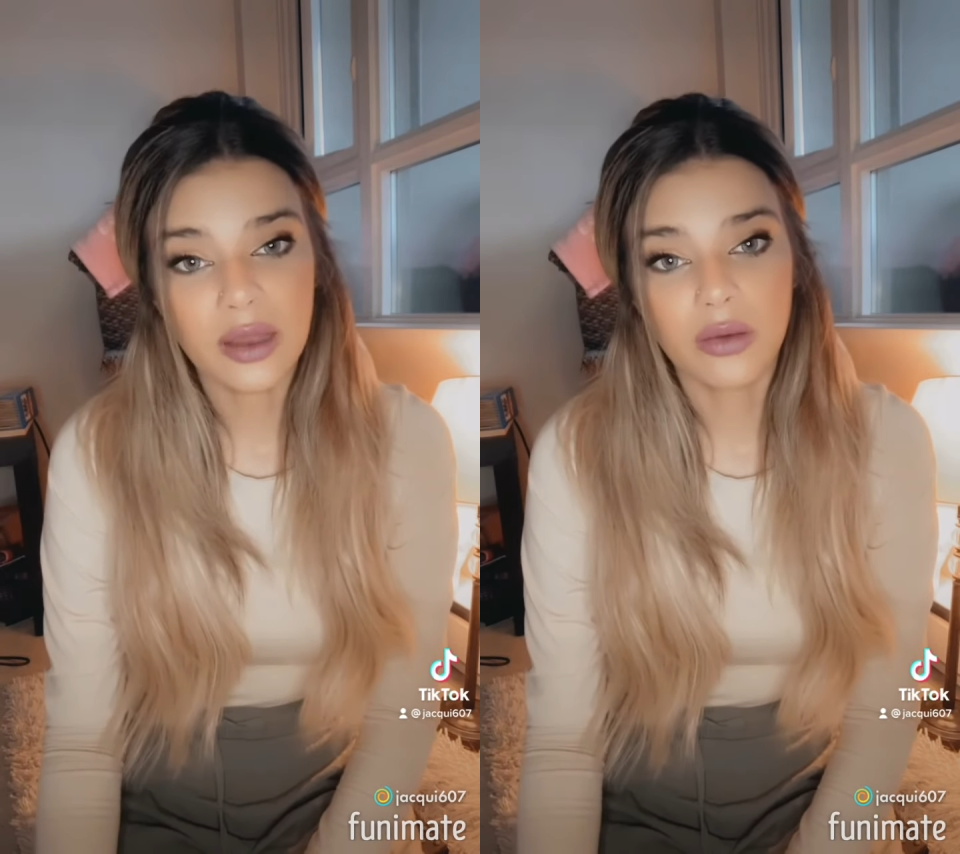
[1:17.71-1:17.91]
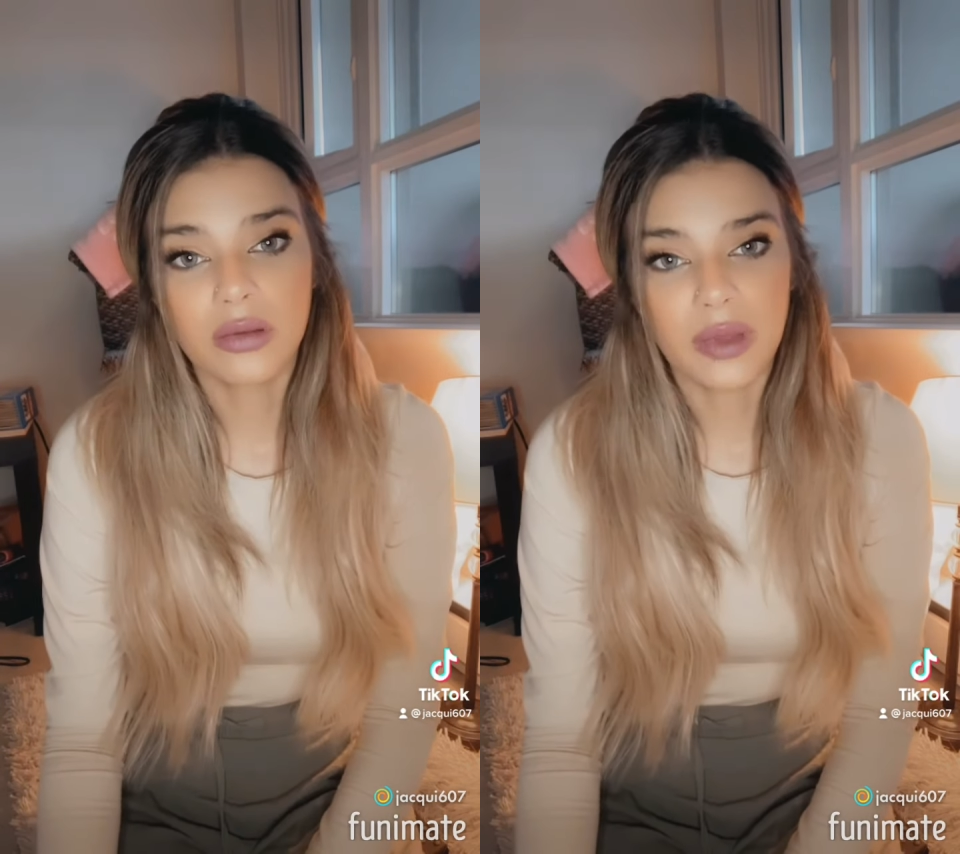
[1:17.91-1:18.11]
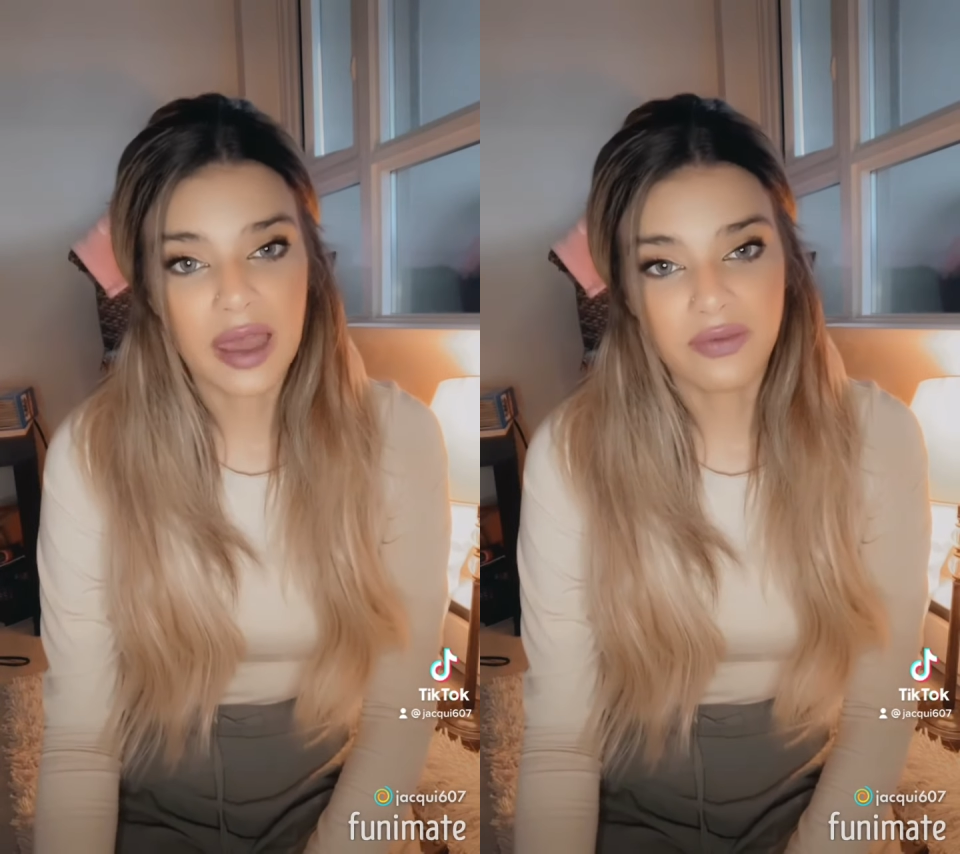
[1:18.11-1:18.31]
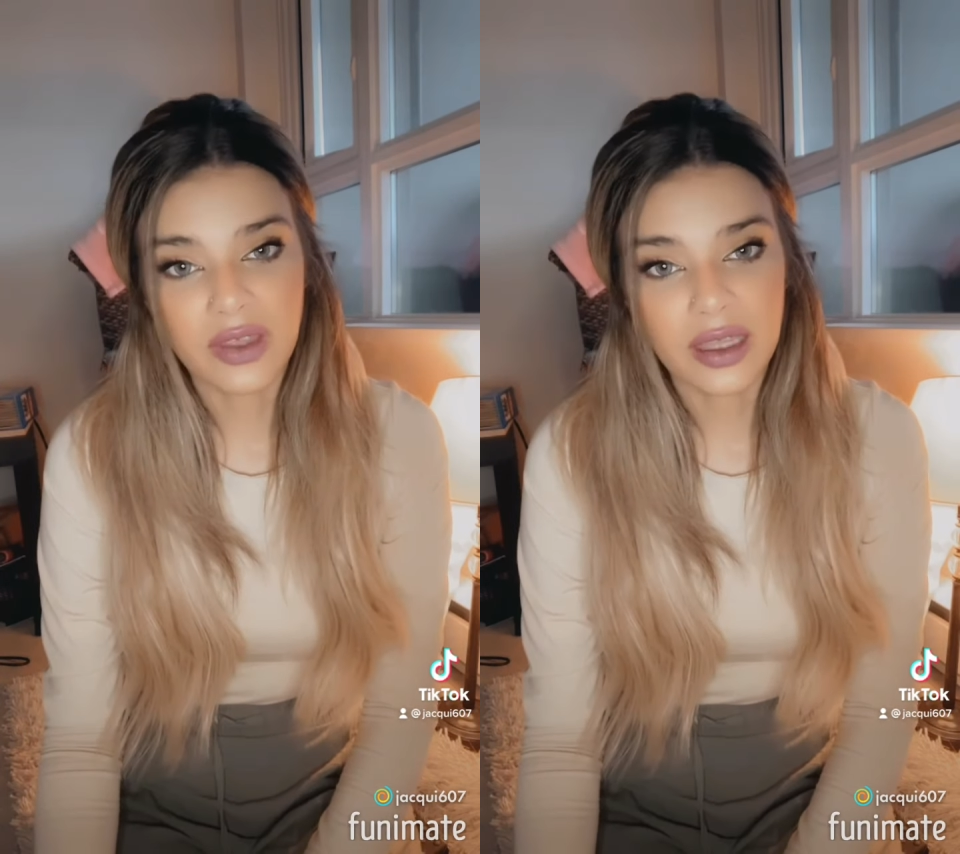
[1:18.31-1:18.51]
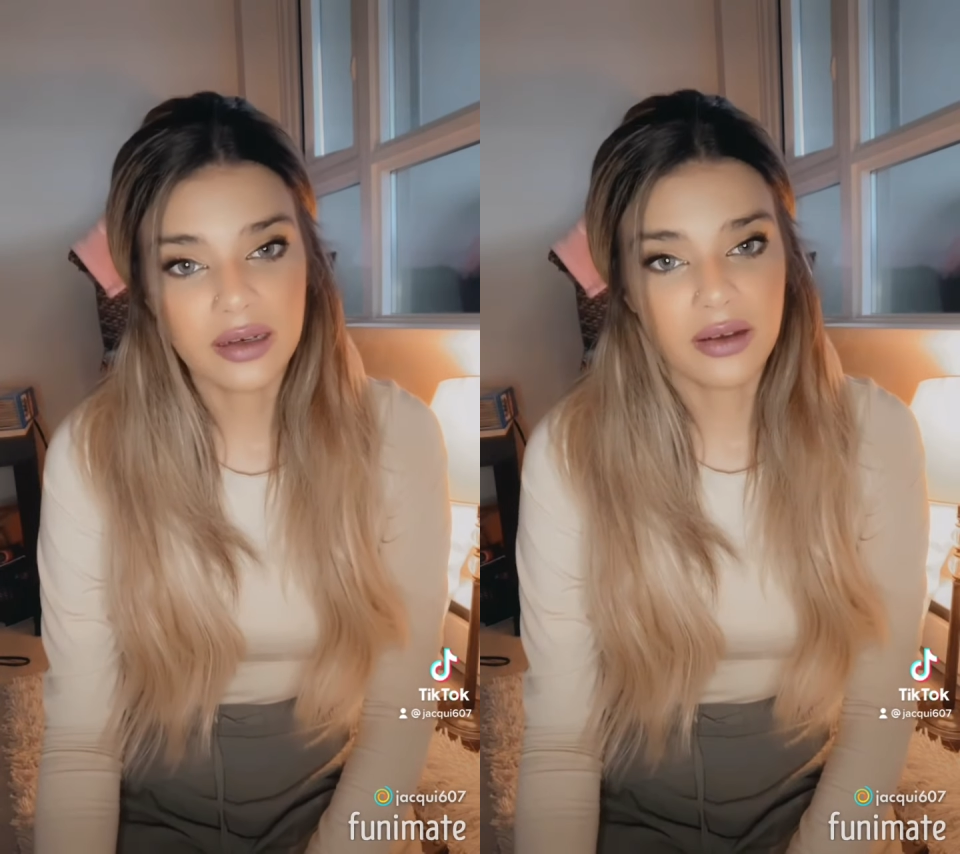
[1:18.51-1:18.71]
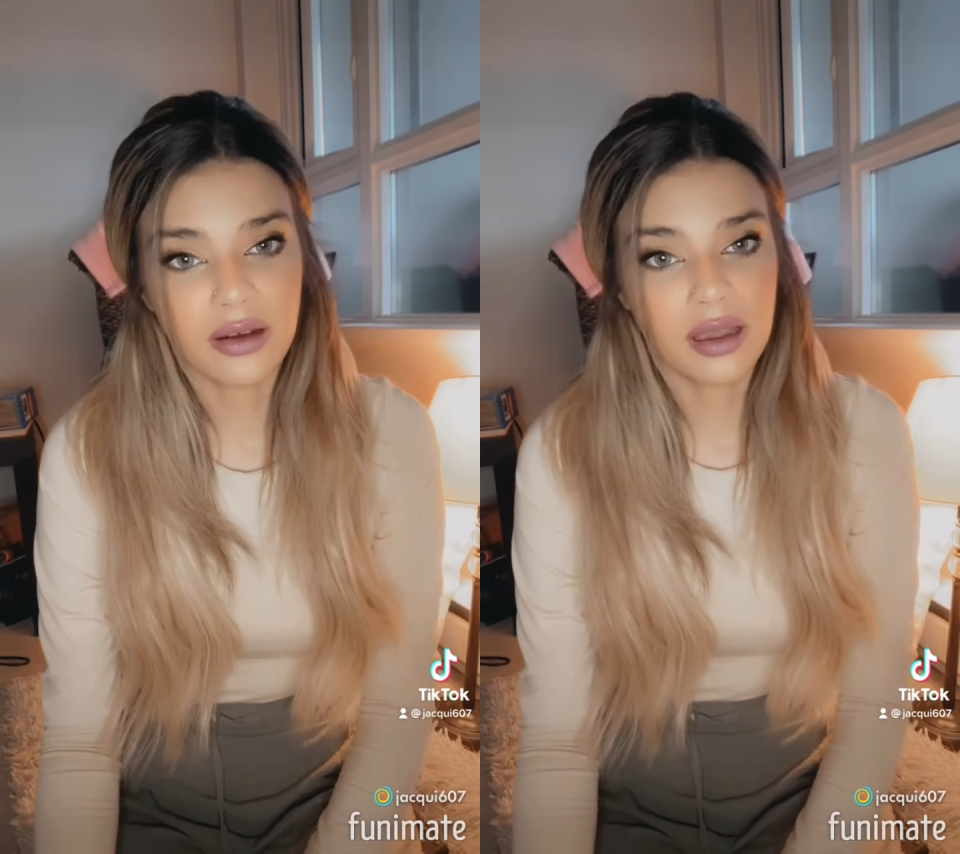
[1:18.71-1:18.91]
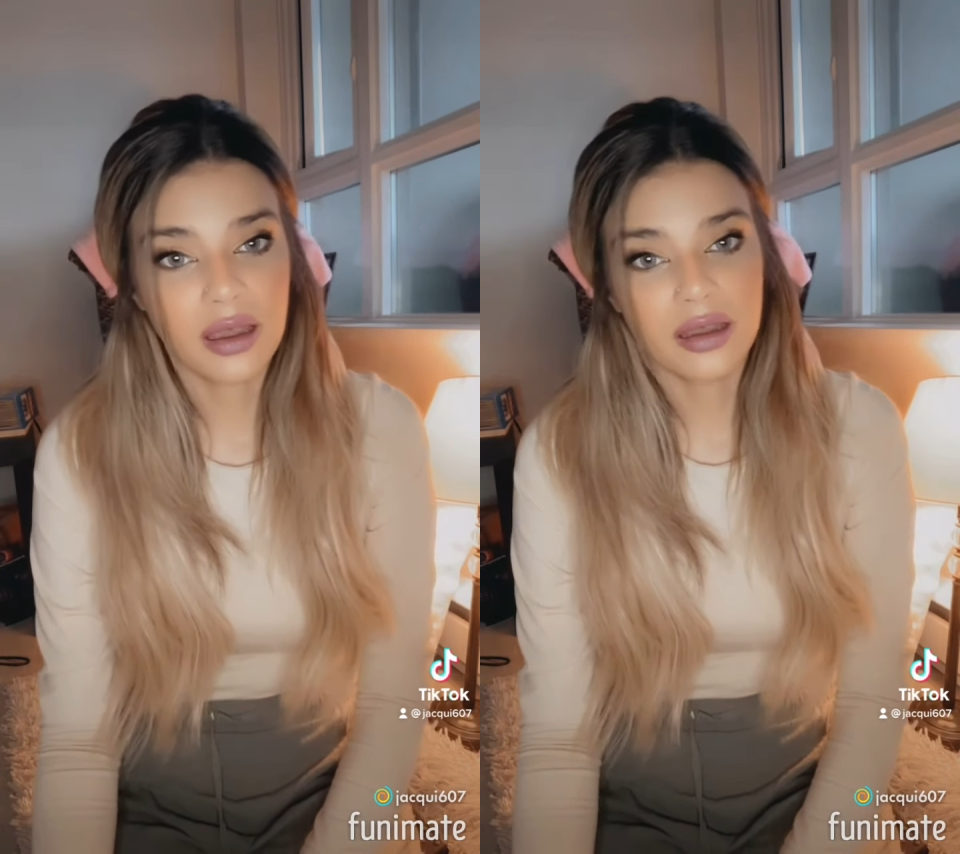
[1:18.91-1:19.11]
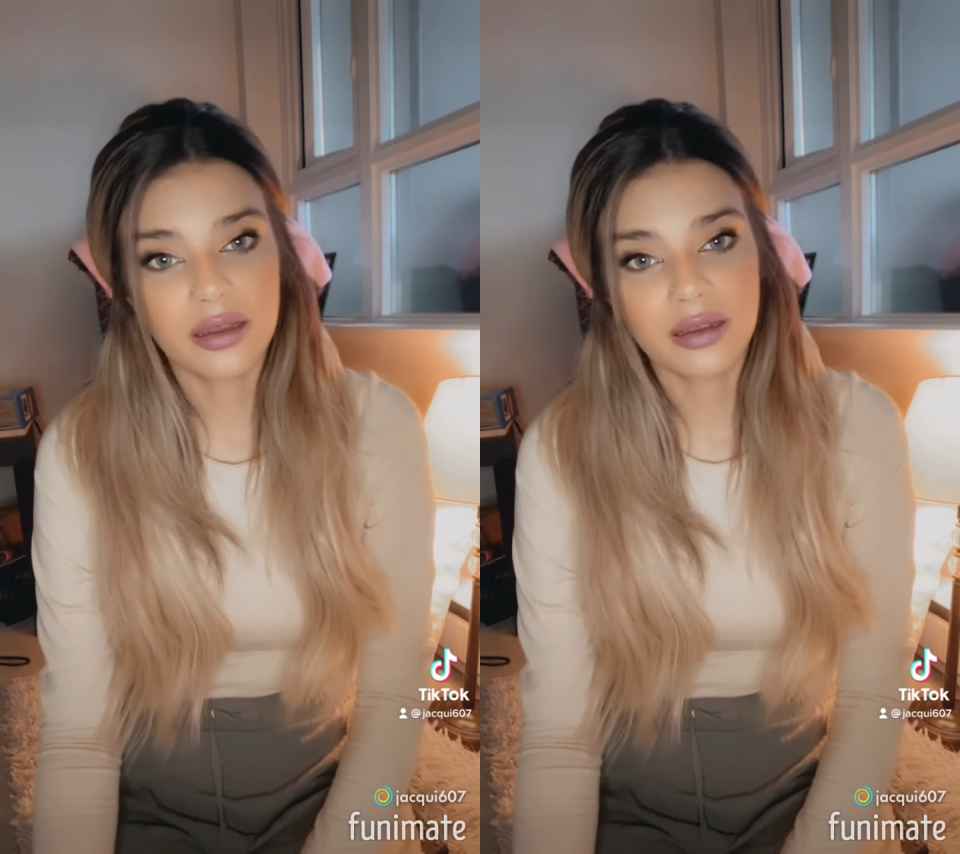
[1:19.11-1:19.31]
they were laughing at Erika